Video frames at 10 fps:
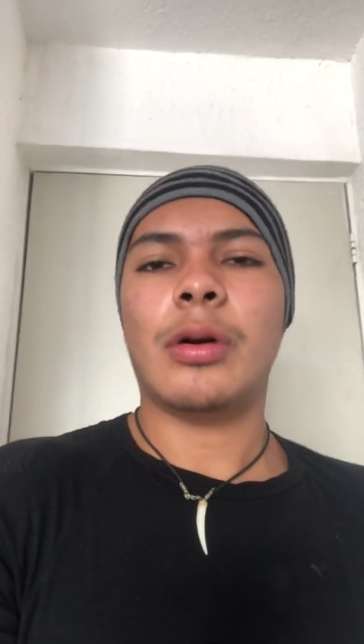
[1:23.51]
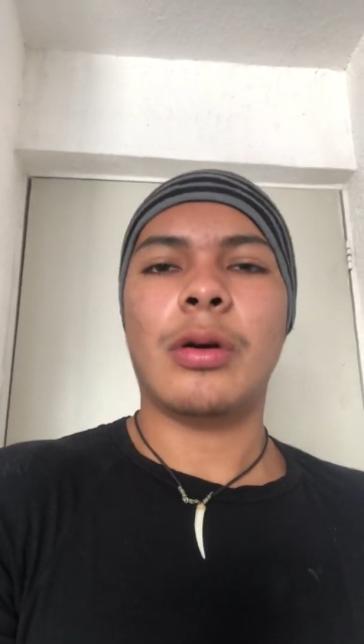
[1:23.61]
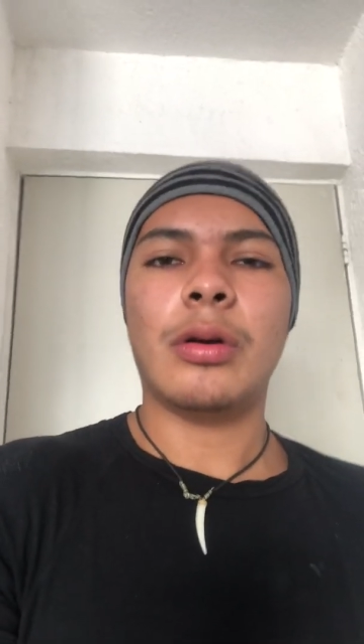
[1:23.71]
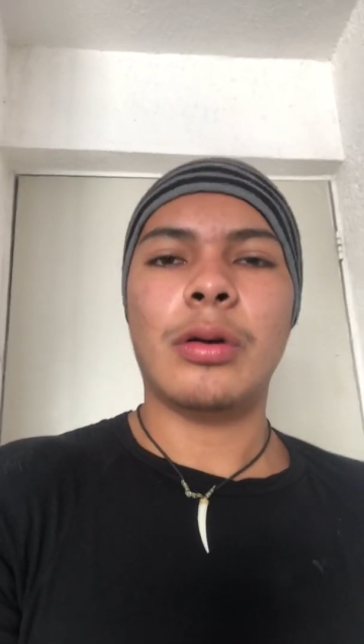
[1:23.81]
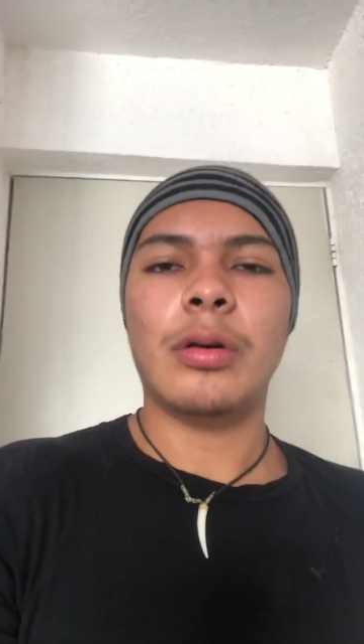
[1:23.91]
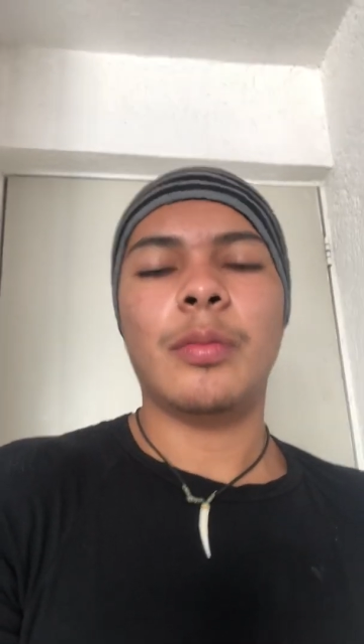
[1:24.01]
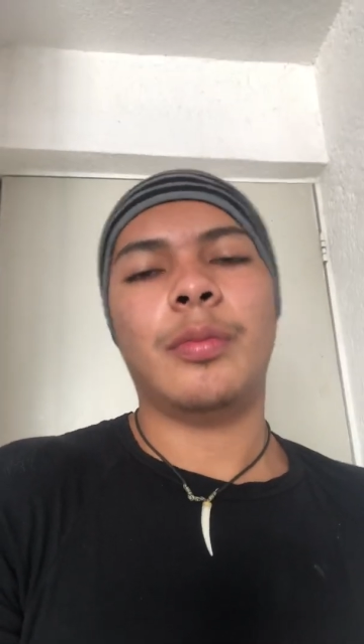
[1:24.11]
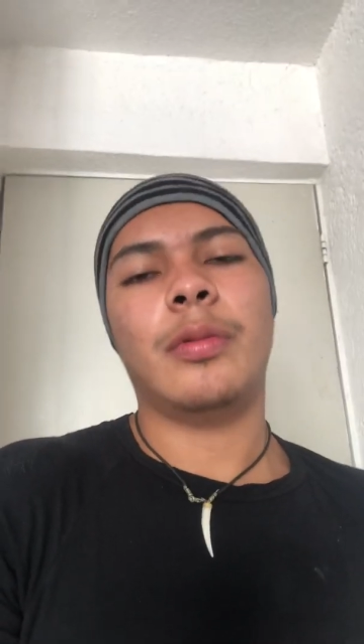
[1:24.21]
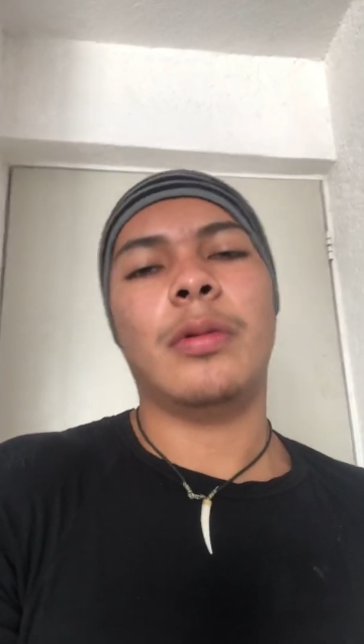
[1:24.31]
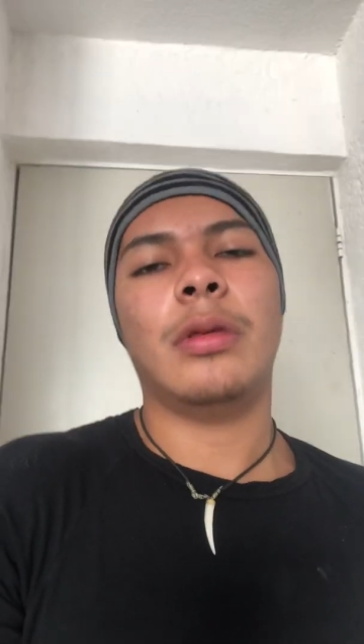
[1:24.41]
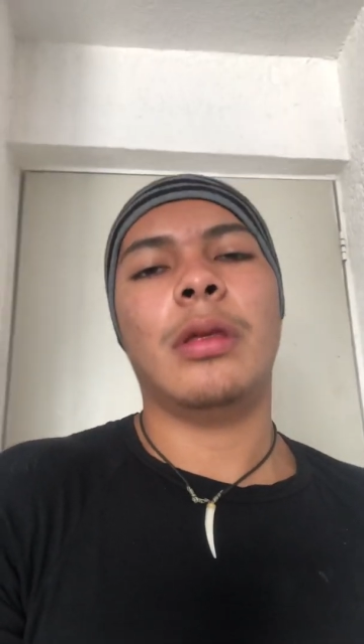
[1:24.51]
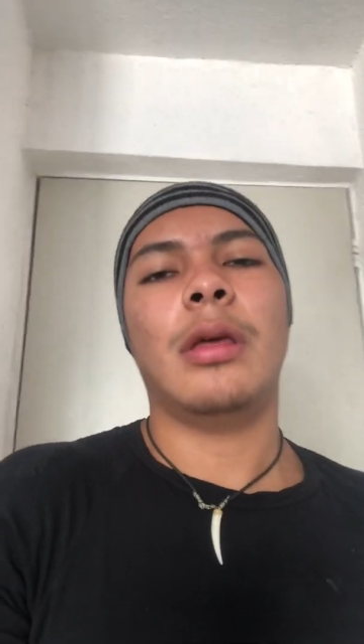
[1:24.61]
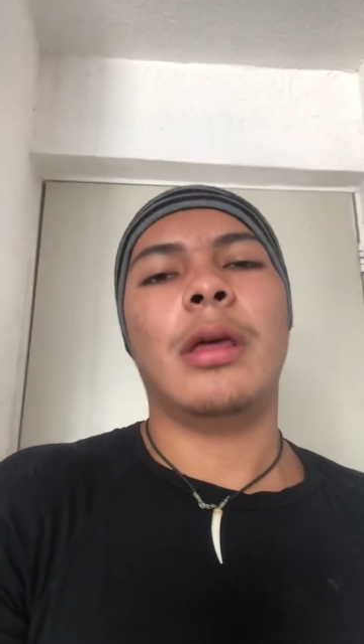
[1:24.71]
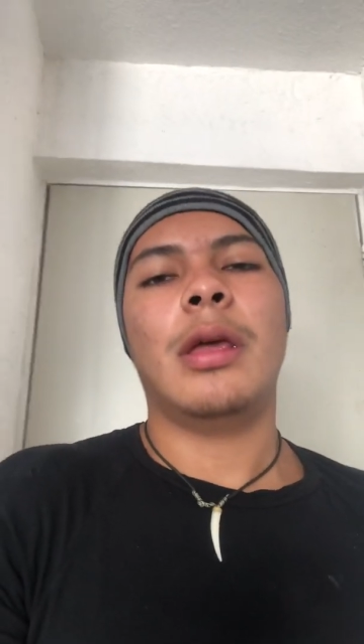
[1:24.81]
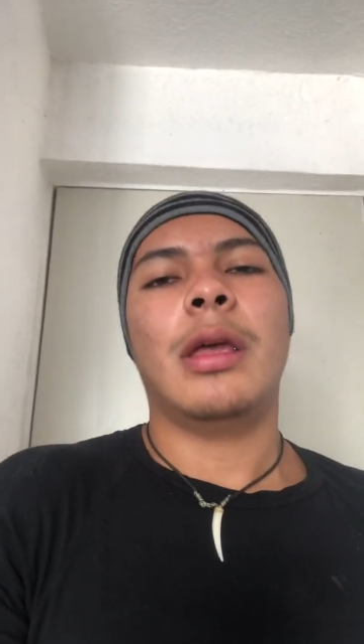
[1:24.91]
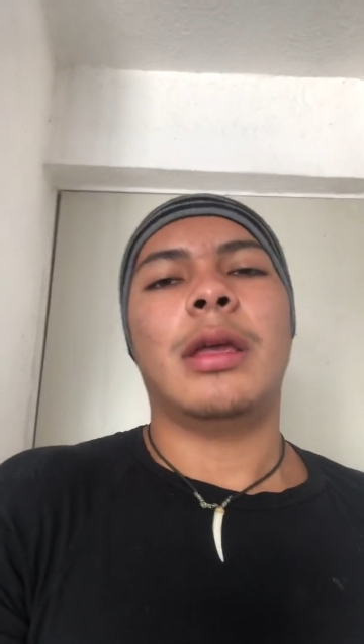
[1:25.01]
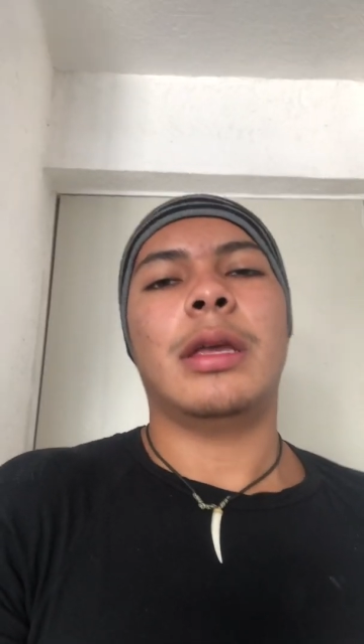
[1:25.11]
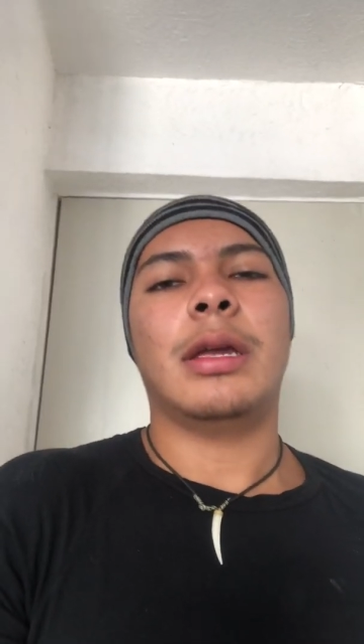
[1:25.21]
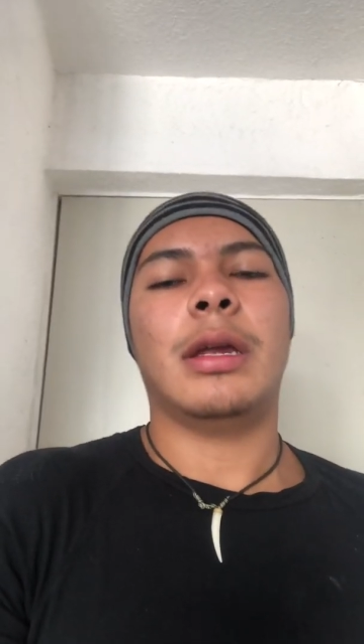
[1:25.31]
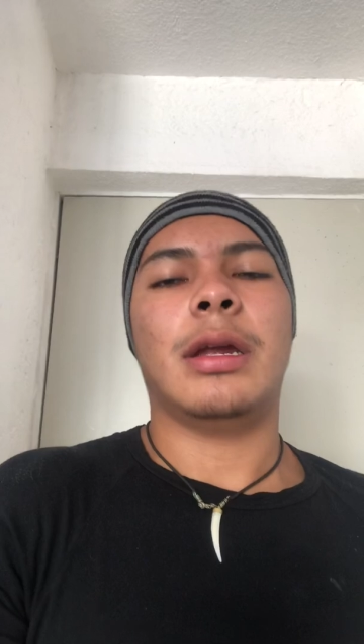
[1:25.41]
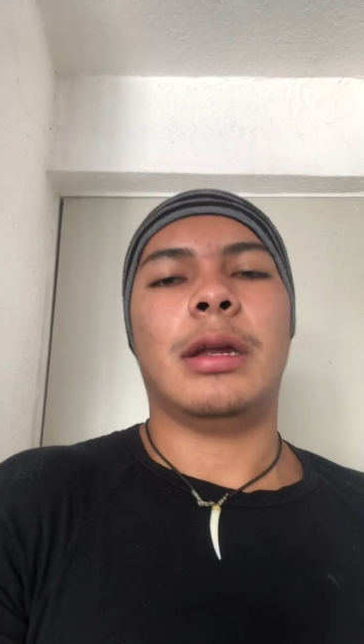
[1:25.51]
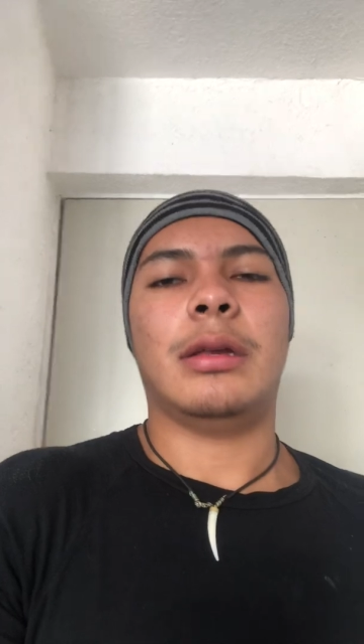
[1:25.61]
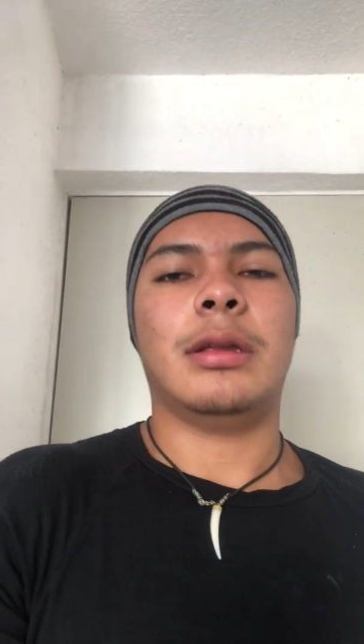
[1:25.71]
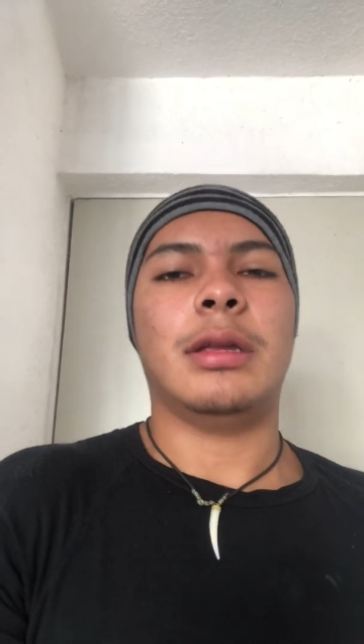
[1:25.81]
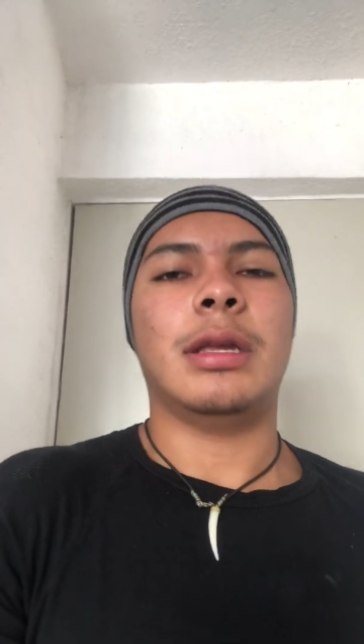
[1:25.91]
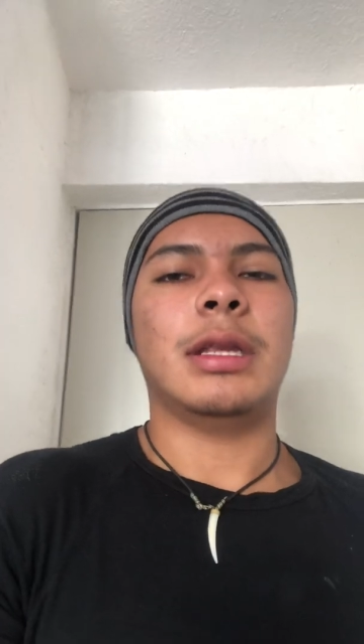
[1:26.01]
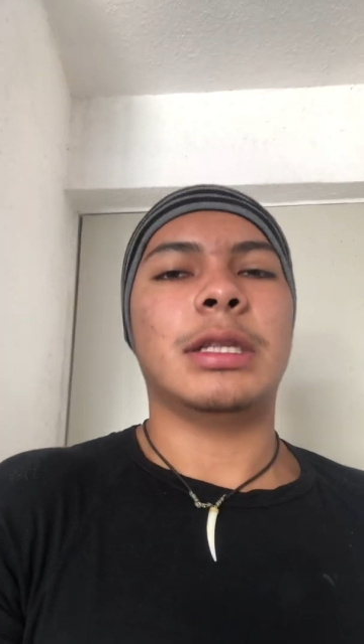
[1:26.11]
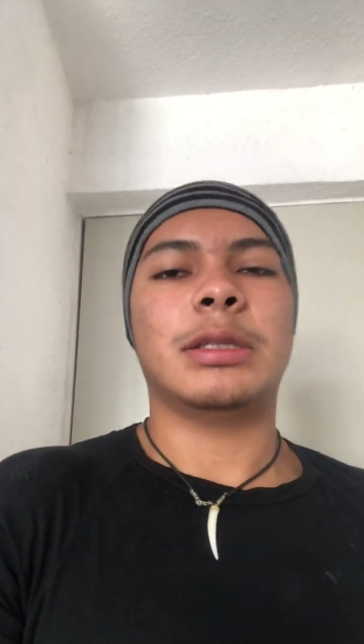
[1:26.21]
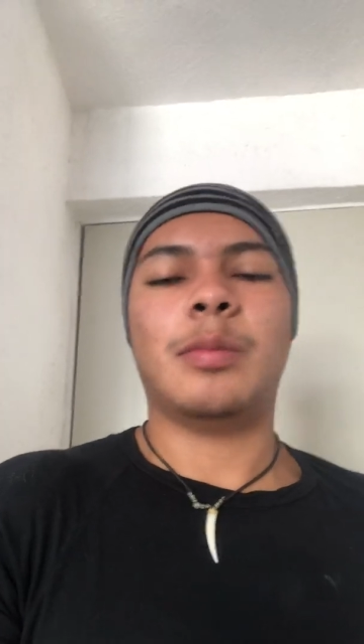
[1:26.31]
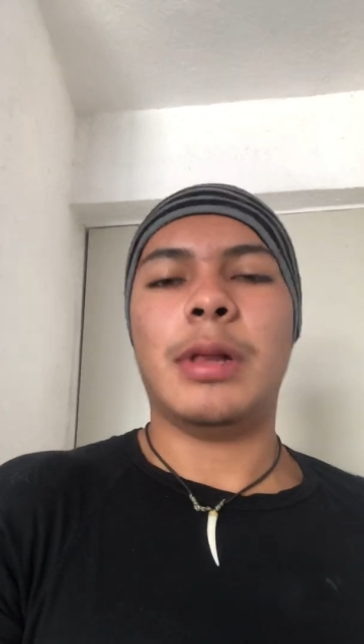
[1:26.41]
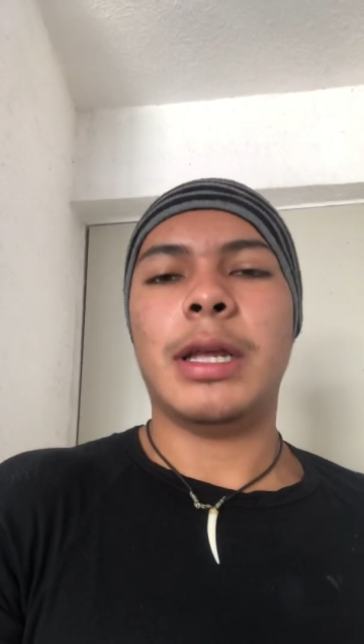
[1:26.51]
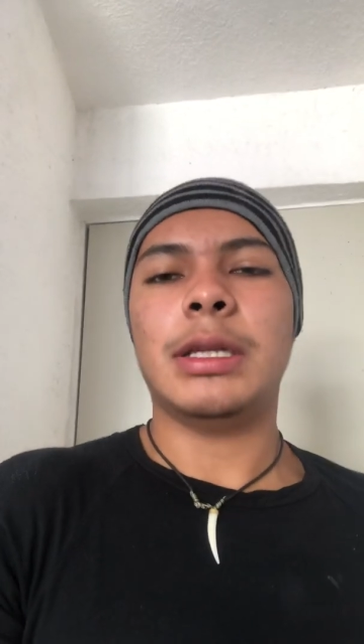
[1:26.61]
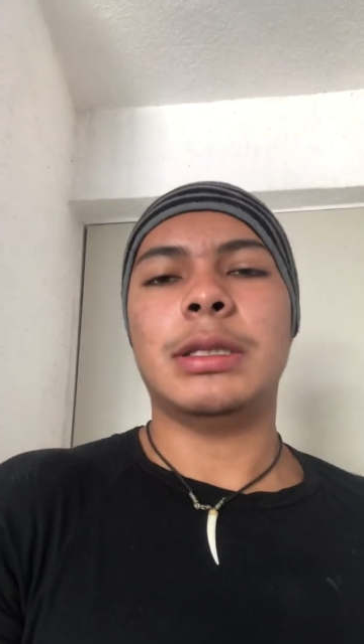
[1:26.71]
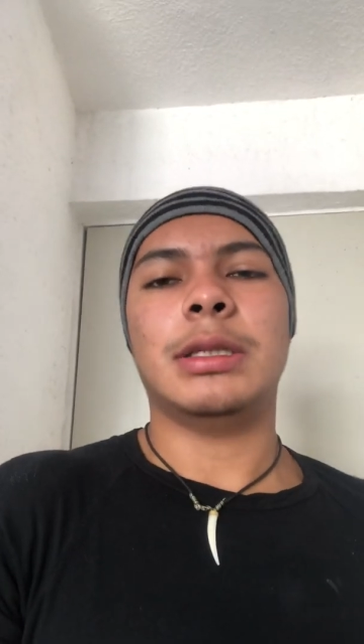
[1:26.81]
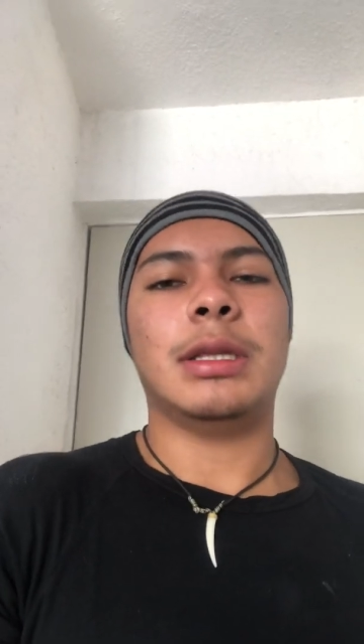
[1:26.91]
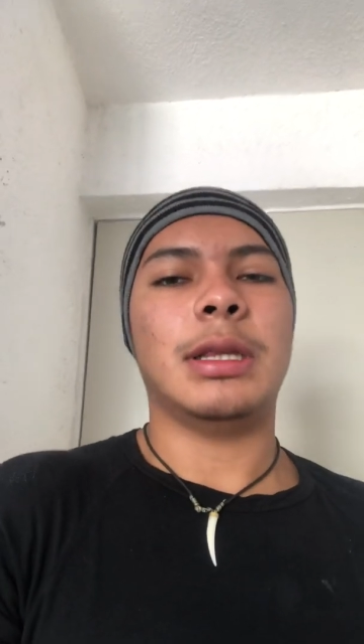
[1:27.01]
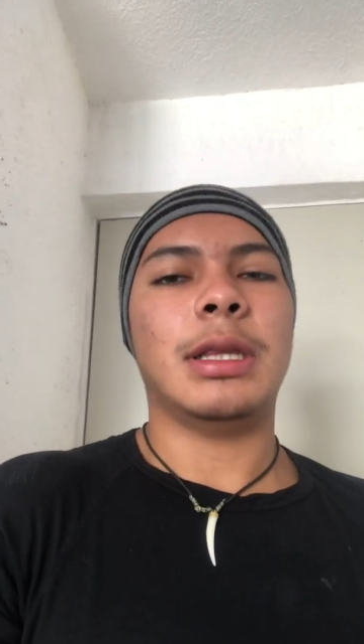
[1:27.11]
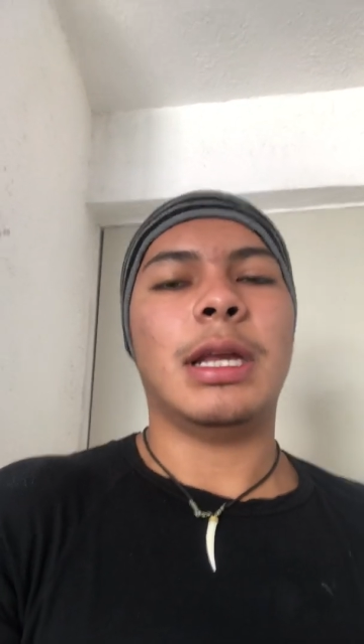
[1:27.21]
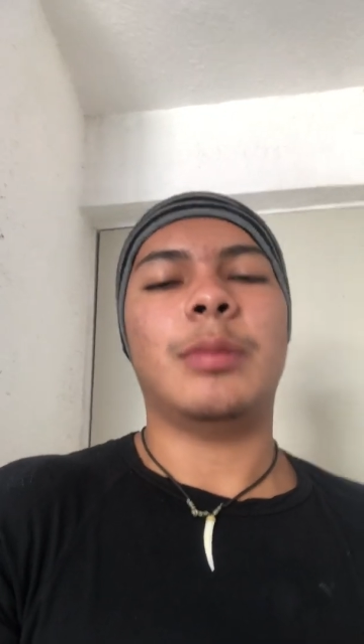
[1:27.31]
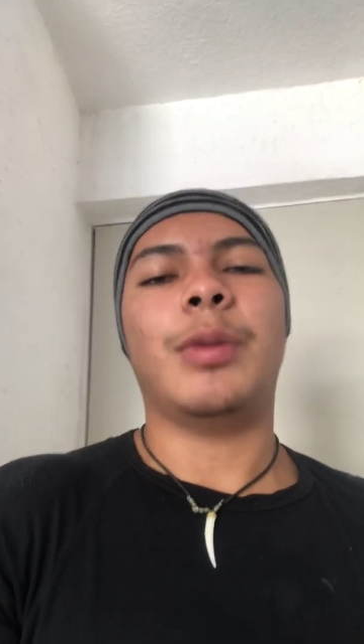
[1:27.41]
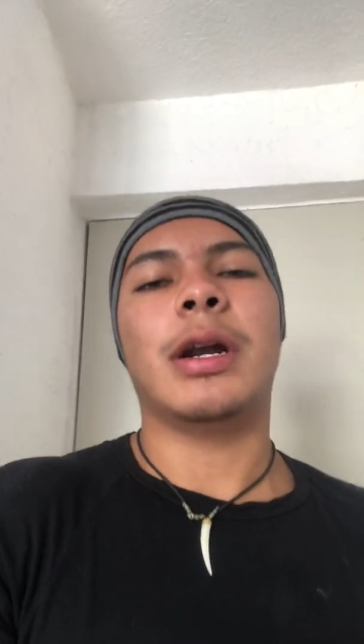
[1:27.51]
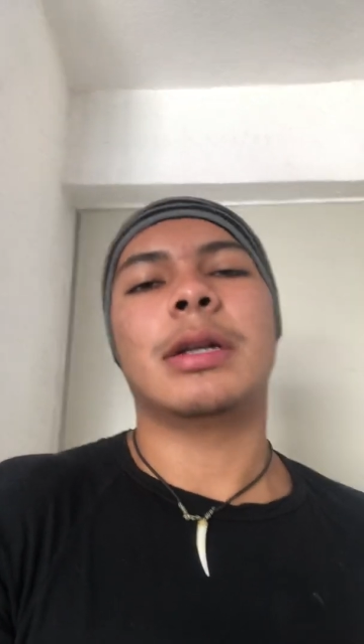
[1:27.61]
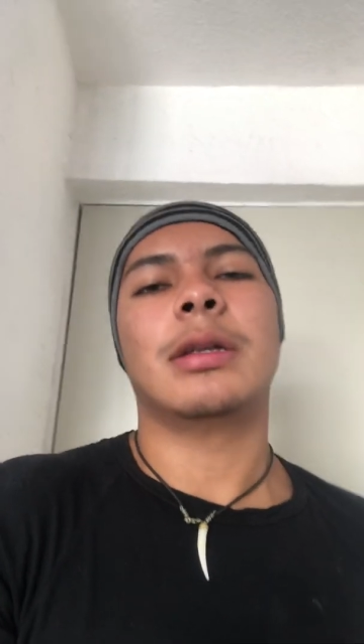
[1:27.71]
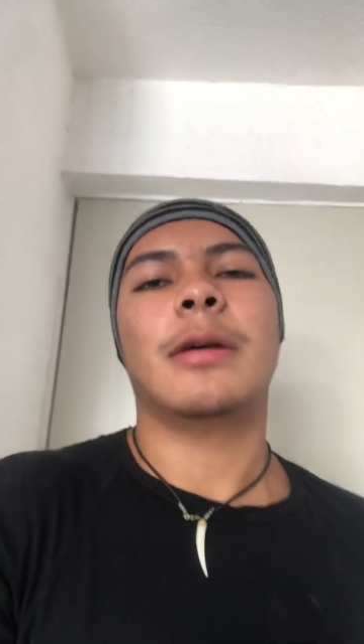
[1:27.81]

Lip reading: or put in its place that part.